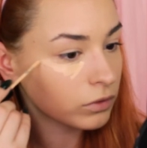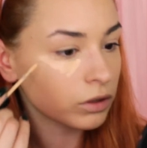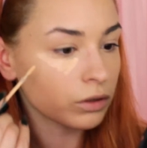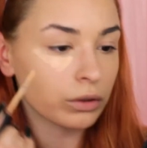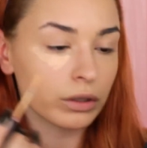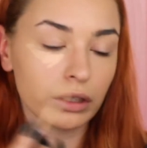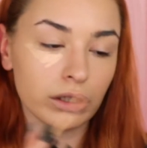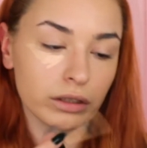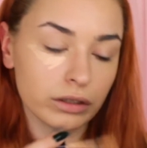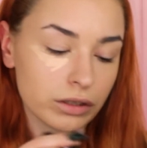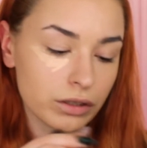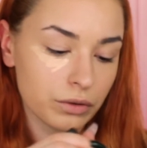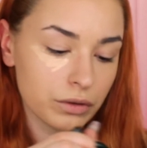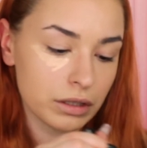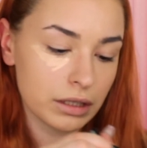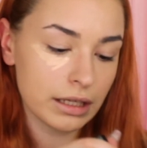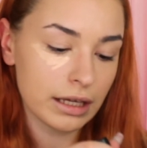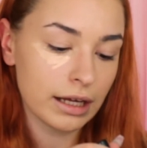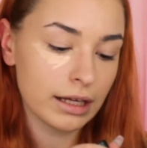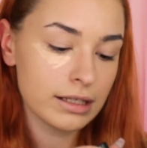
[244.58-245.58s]
Okay, so
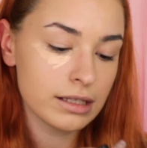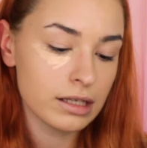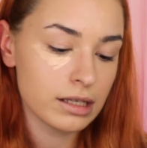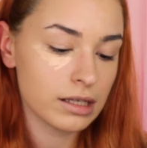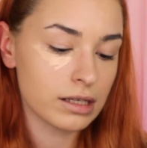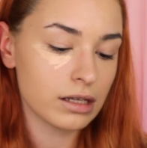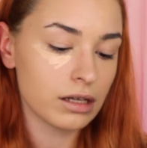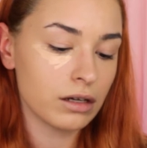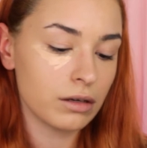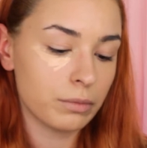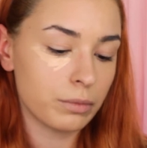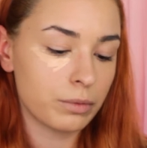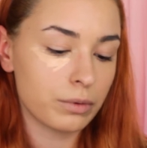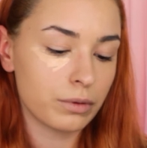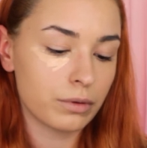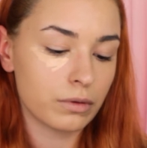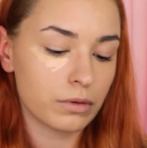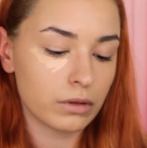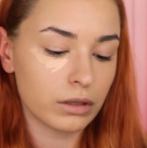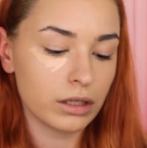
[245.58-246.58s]
that's a
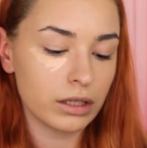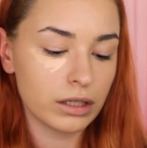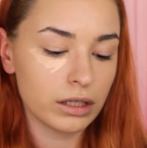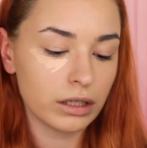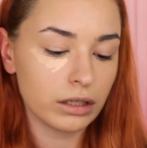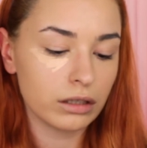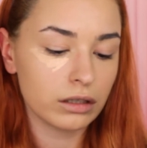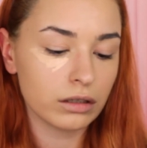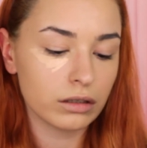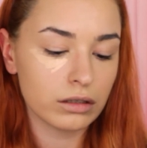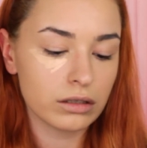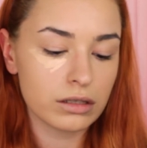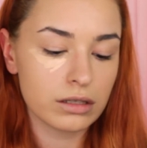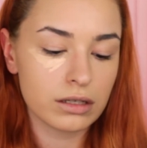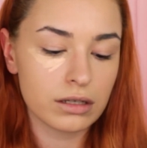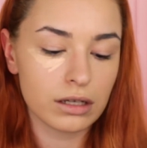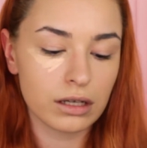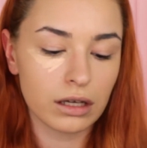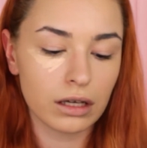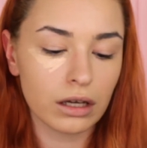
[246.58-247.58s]
pretty good
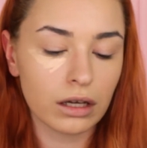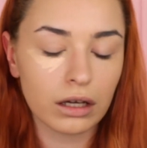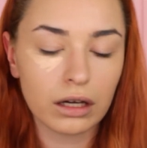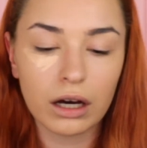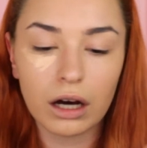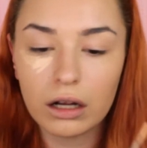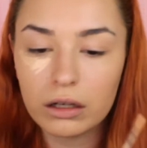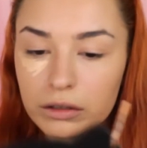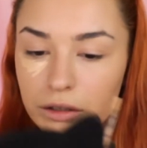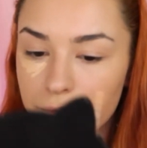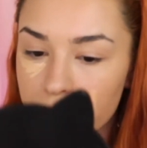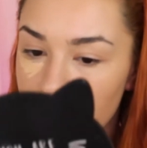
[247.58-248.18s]
color